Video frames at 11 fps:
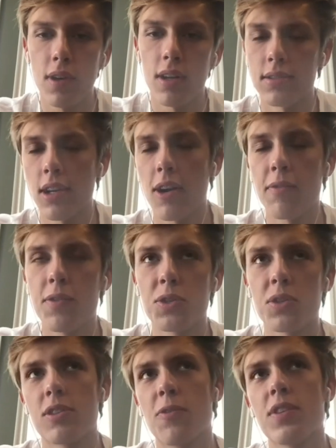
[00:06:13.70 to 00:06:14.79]
on artificial
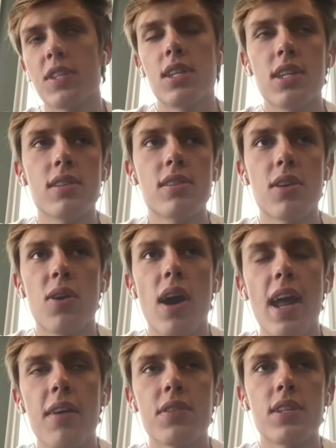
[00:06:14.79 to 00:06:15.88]
surfaces. So I'd
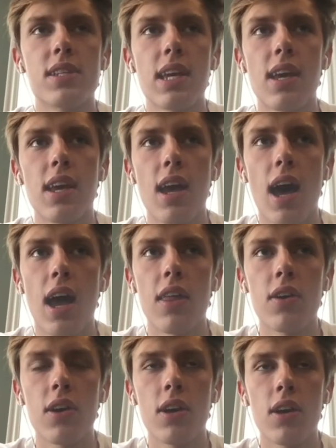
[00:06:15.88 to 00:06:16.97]
have to say
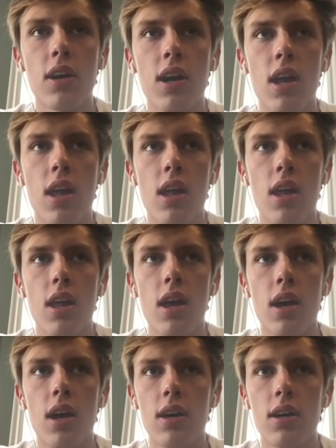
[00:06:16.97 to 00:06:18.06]
either
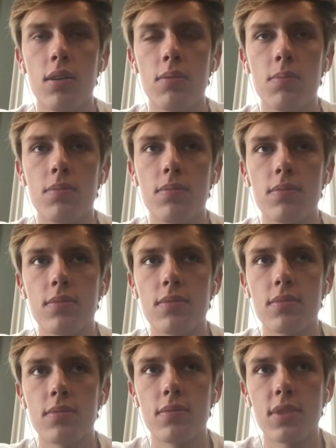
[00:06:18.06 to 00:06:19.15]
um,
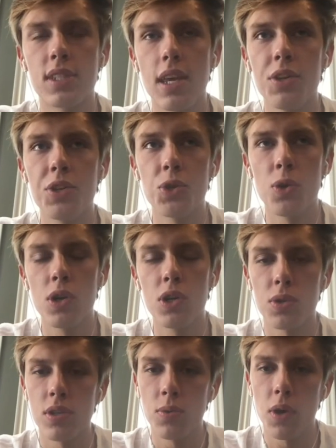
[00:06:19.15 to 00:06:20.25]
St. George,
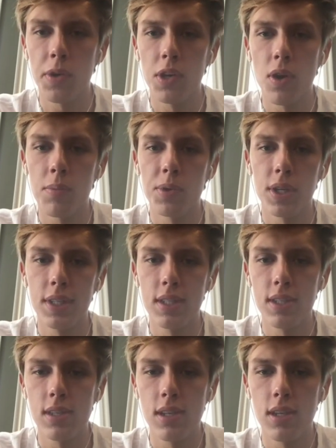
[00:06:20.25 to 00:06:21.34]
which is where we do our
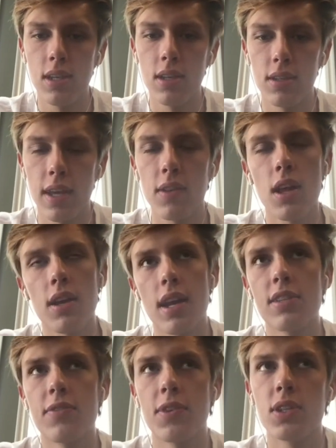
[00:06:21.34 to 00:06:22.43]
preseason. They have a lot of
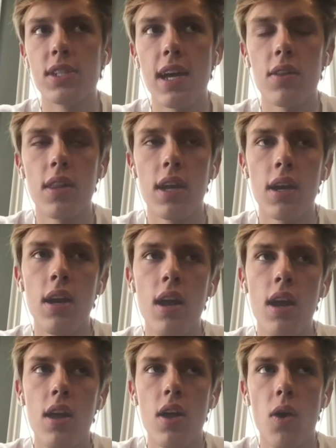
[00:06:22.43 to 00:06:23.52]
nice fields down there.
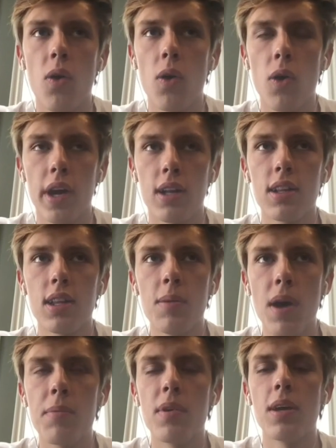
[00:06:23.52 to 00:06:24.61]
Or in club,
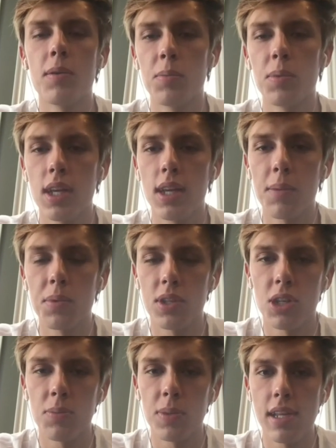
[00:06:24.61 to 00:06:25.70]
I've been able to play a couple
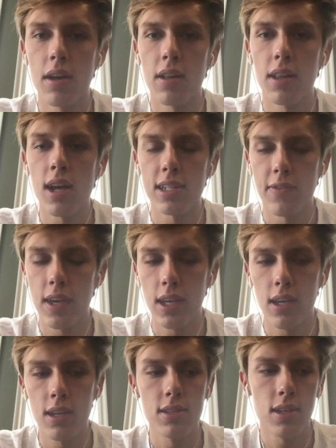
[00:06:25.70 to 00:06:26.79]
tournaments down in Las
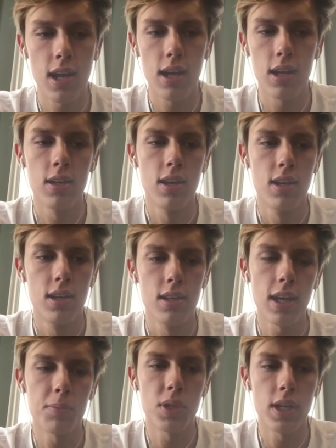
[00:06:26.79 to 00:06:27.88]
Vegas, and I
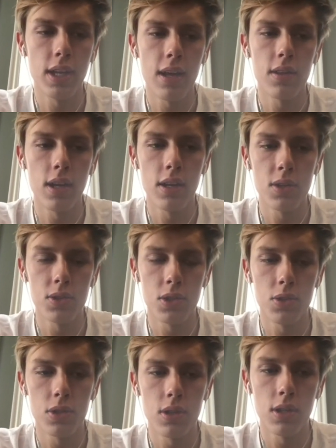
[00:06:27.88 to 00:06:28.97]
like playing down there. Those are
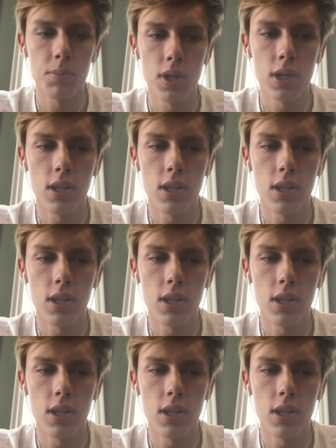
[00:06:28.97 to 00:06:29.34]
usually pretty